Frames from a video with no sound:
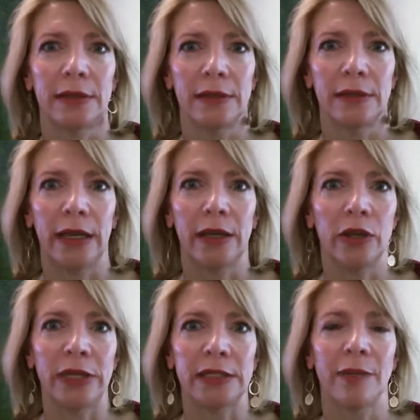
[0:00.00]
it could
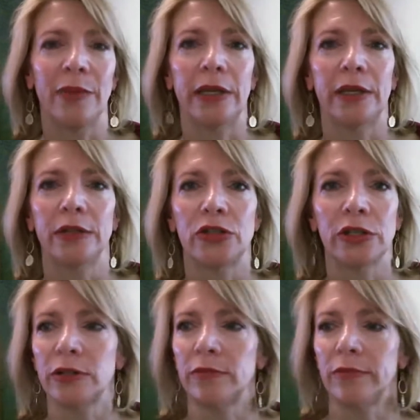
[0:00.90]
be somebody could
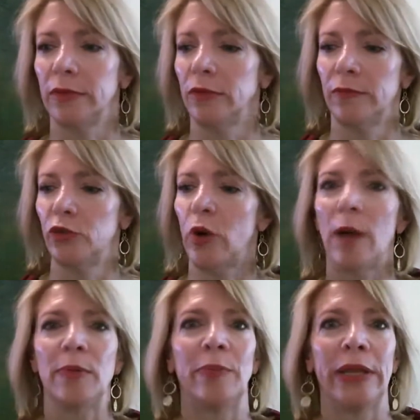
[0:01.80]
just
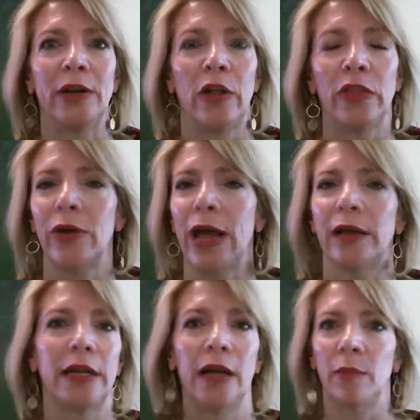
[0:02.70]
drop a pin on the
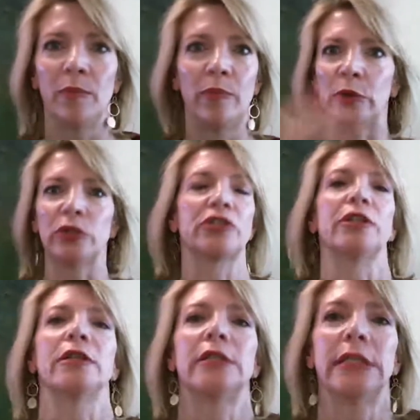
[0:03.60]
ground and I'll burst
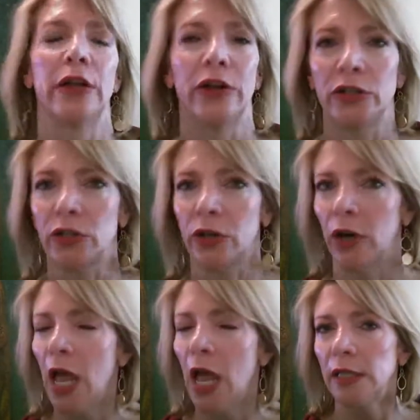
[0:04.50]
into tears, or
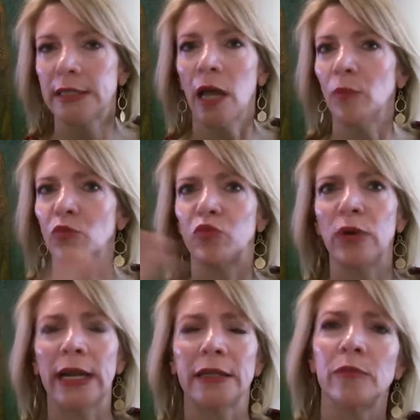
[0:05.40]
some
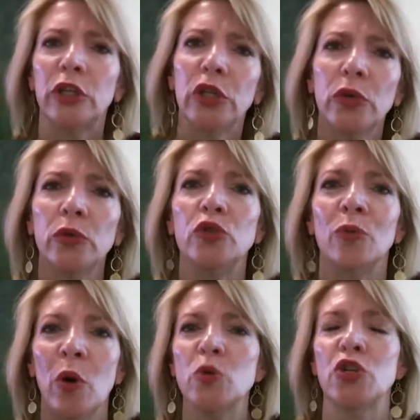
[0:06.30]
random huge
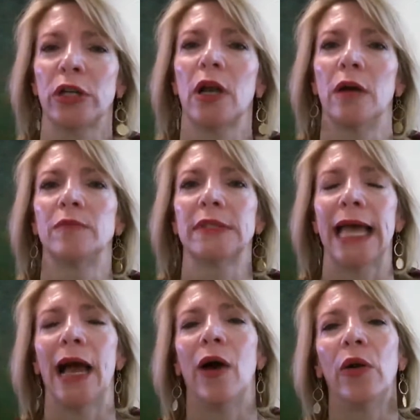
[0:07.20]
emotion comes
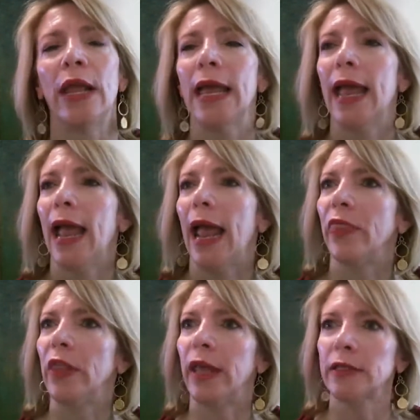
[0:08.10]
out. And
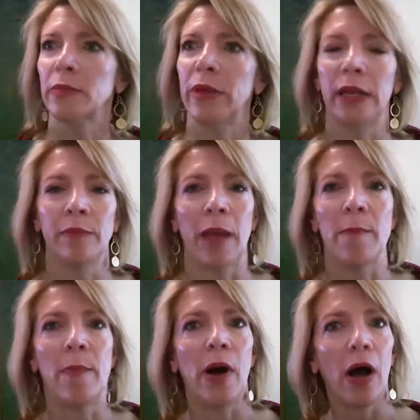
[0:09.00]
the next minute, my
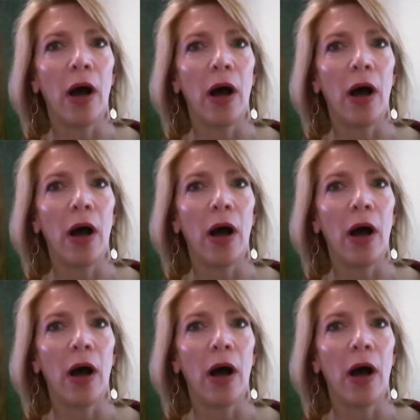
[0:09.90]
body